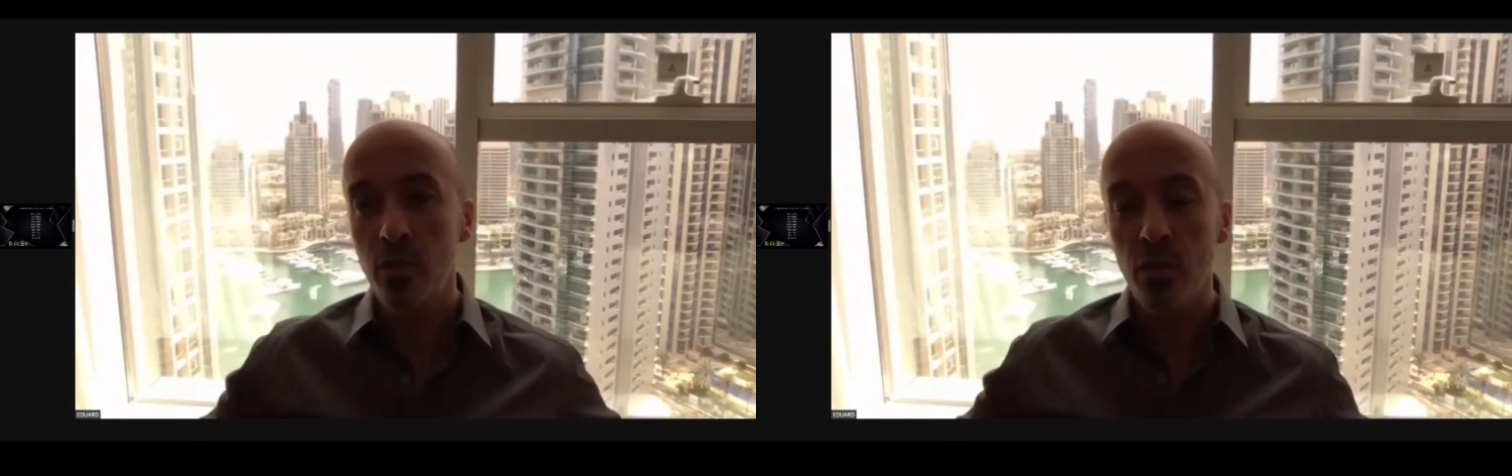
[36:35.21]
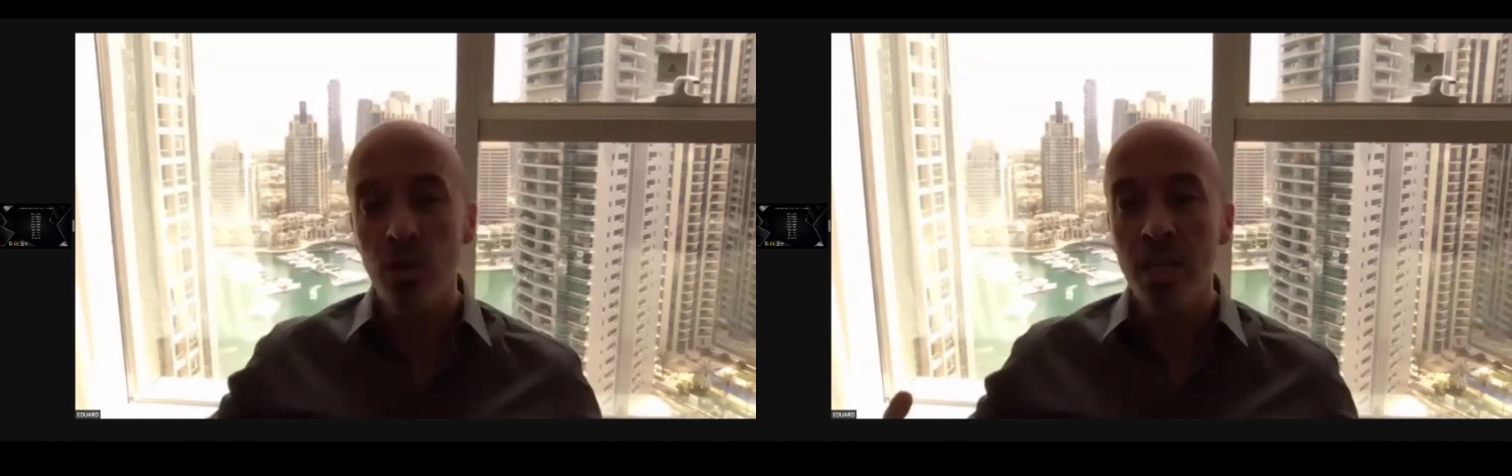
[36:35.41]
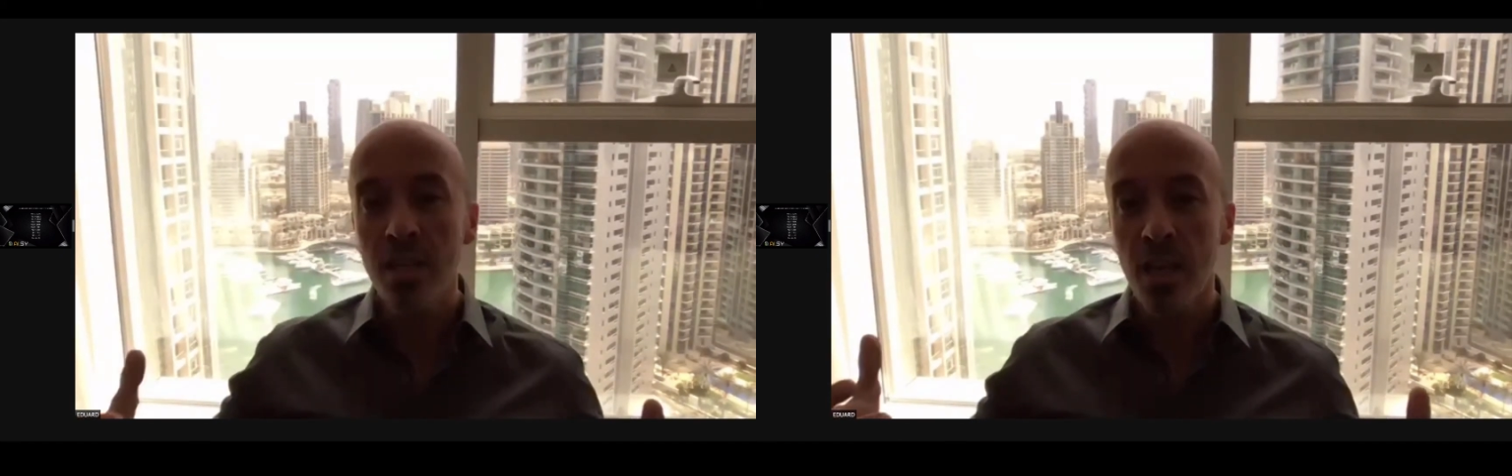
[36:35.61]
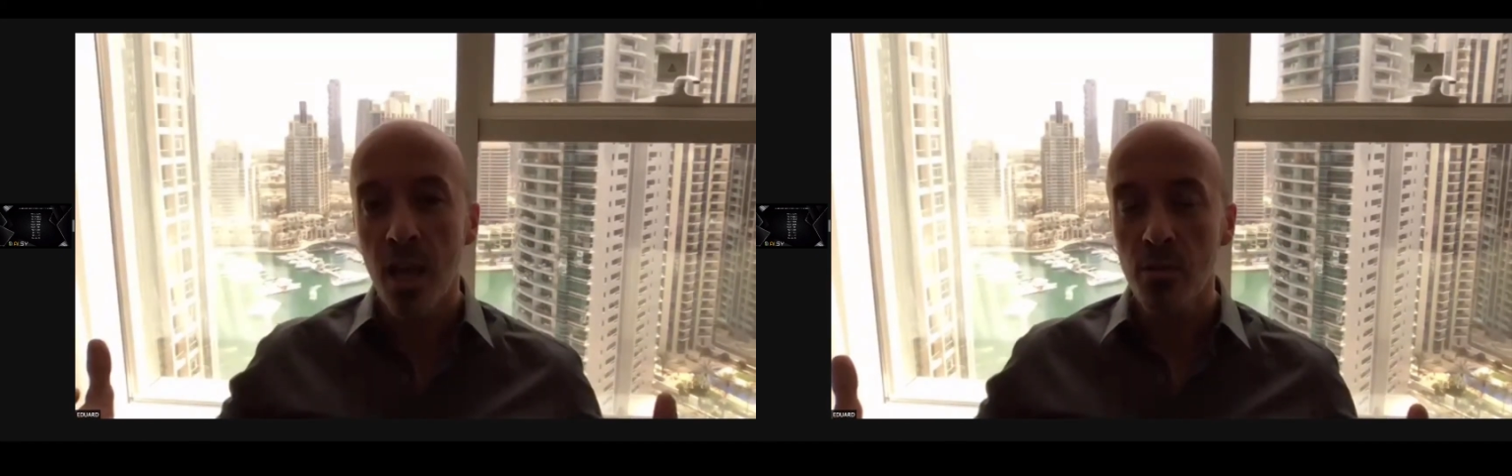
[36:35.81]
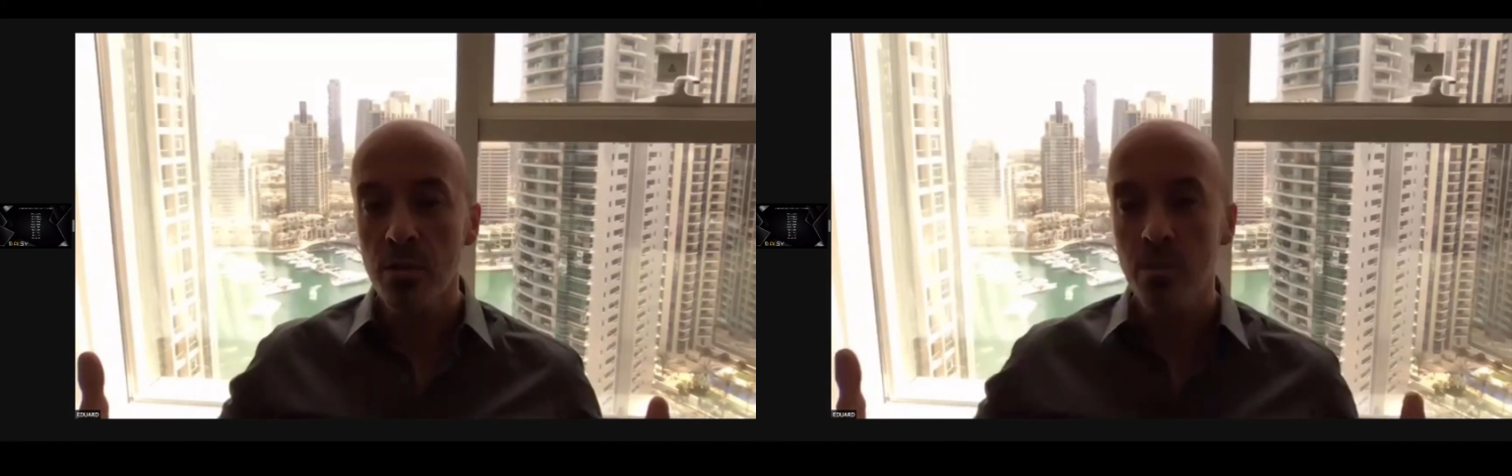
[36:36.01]

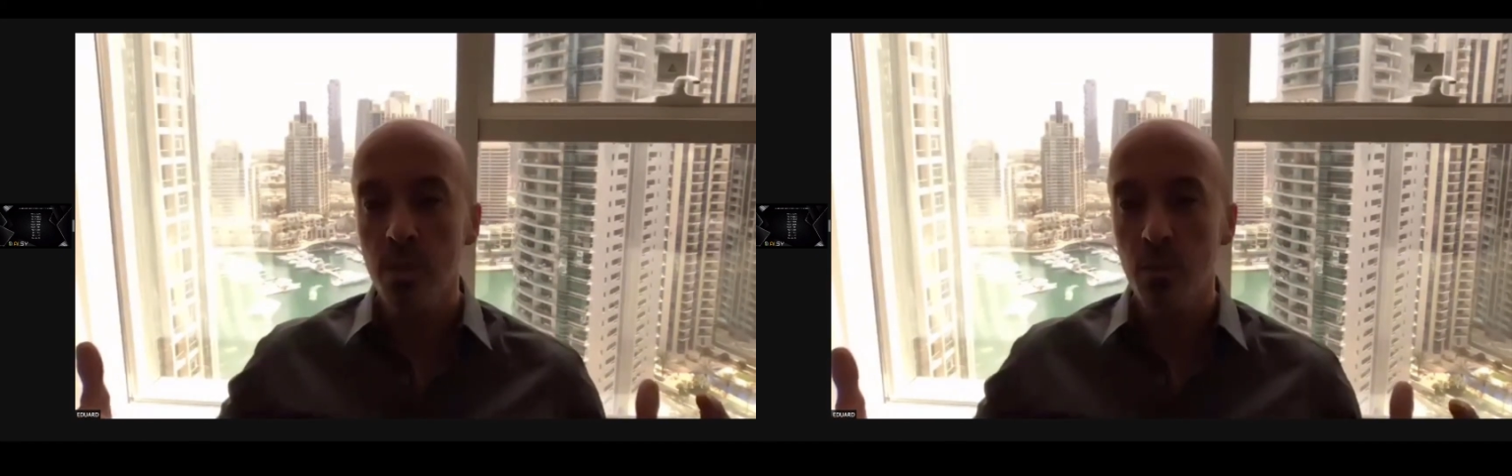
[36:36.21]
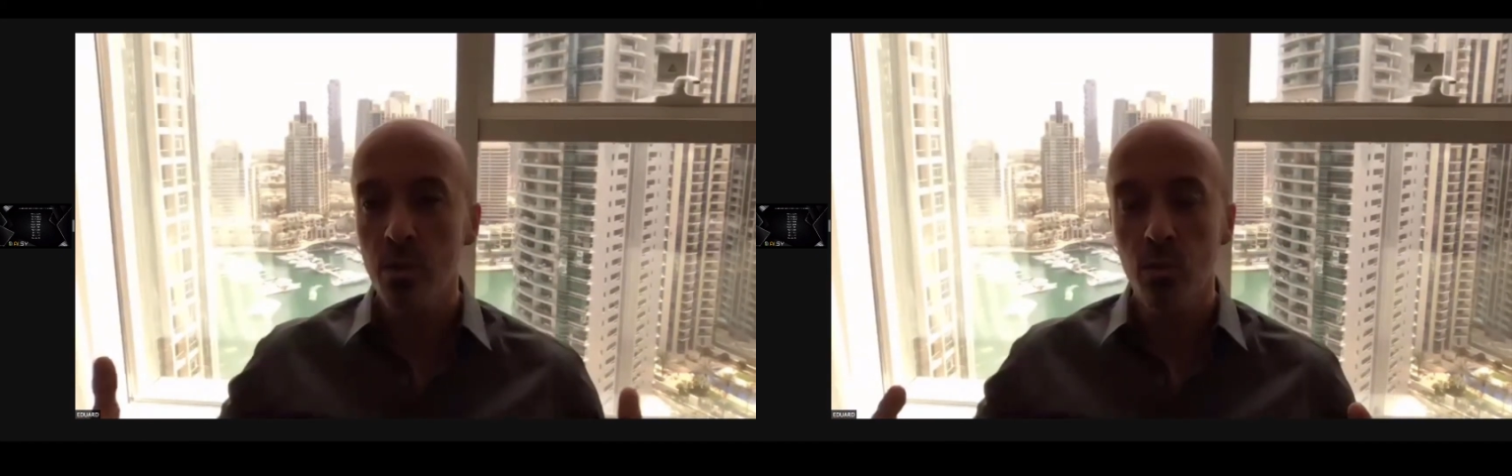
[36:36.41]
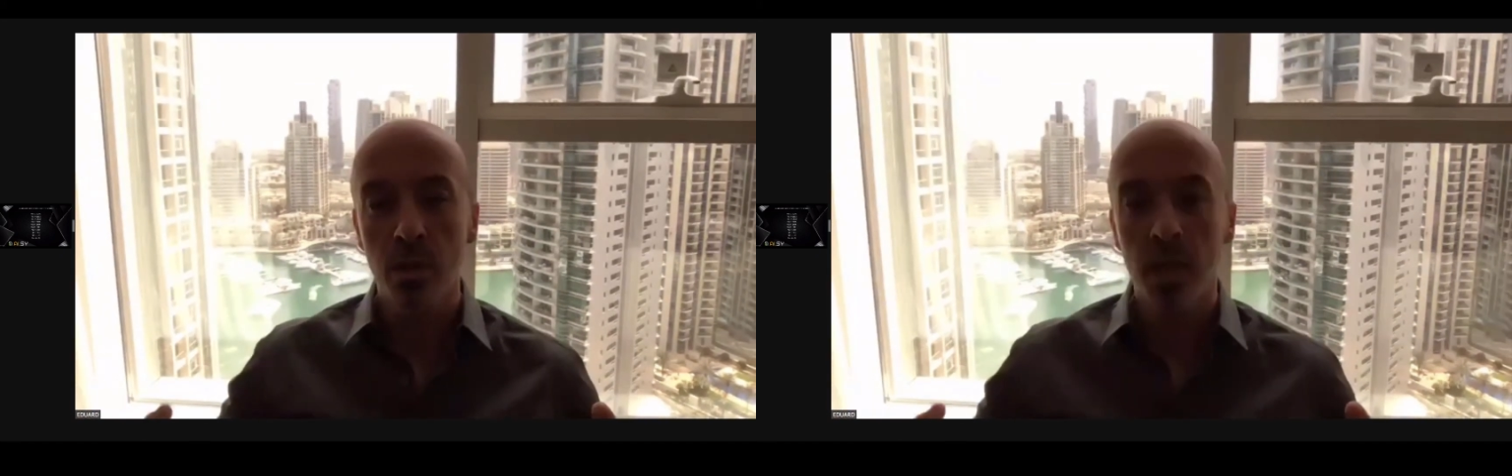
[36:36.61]
30,000 members were not